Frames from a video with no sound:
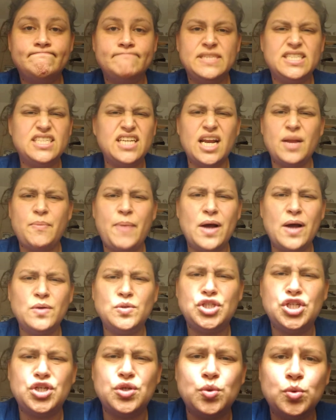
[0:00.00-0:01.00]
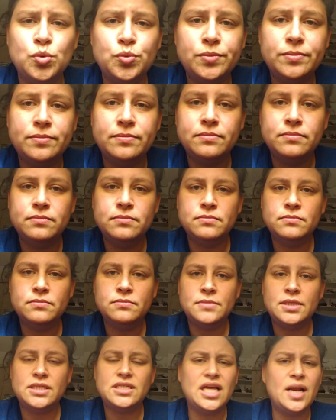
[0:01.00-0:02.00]
It's not about you.
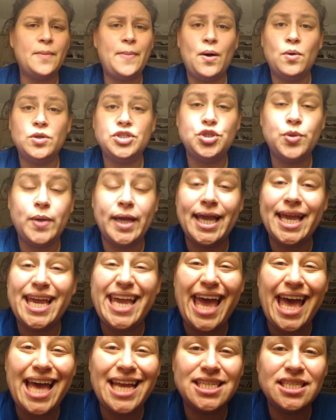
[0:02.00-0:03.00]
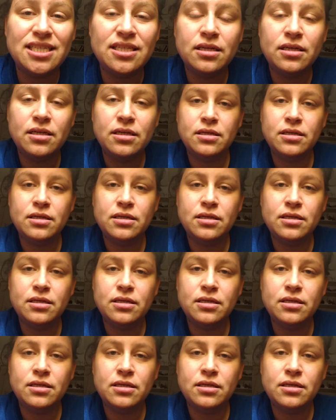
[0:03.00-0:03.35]
It's not about what you can get.